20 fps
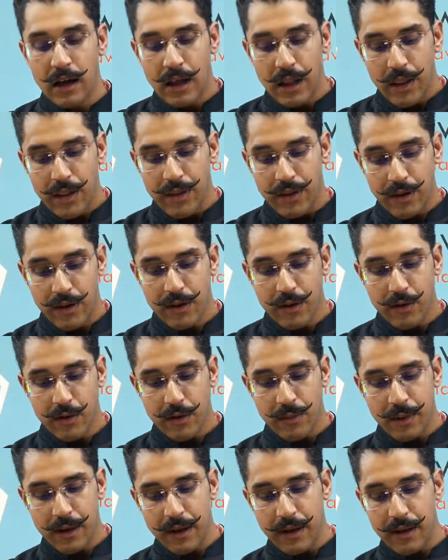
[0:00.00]
Third could
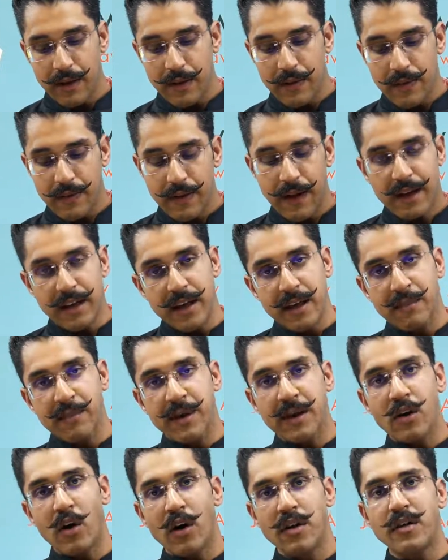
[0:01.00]
be that he may
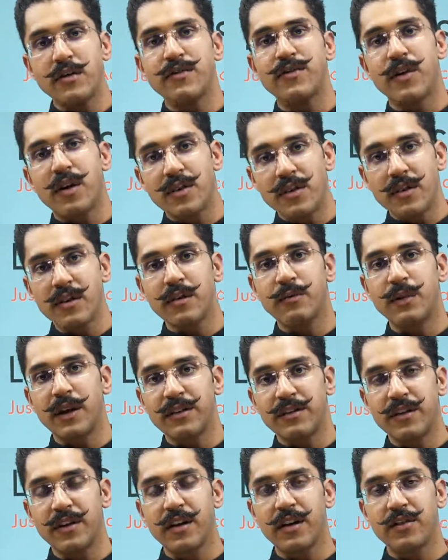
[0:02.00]
order further
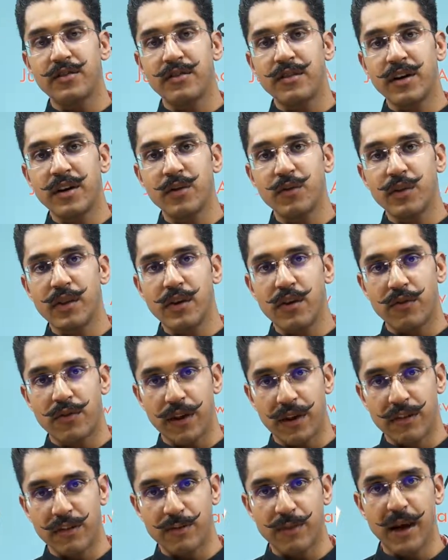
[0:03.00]
investigation into the
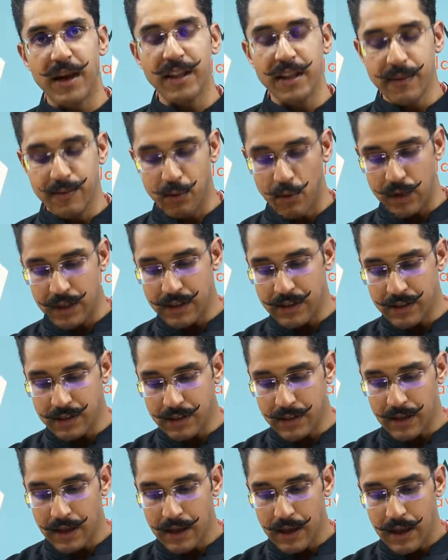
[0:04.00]
offence by the police,
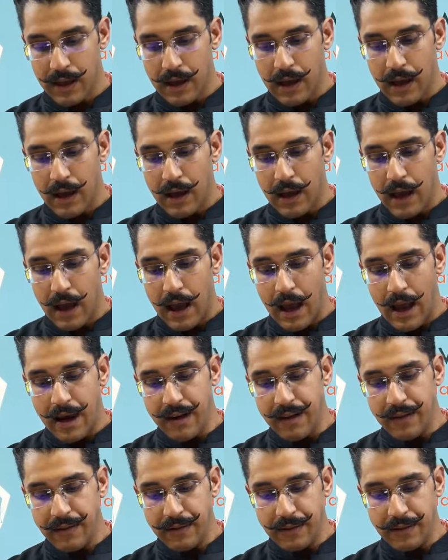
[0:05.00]
and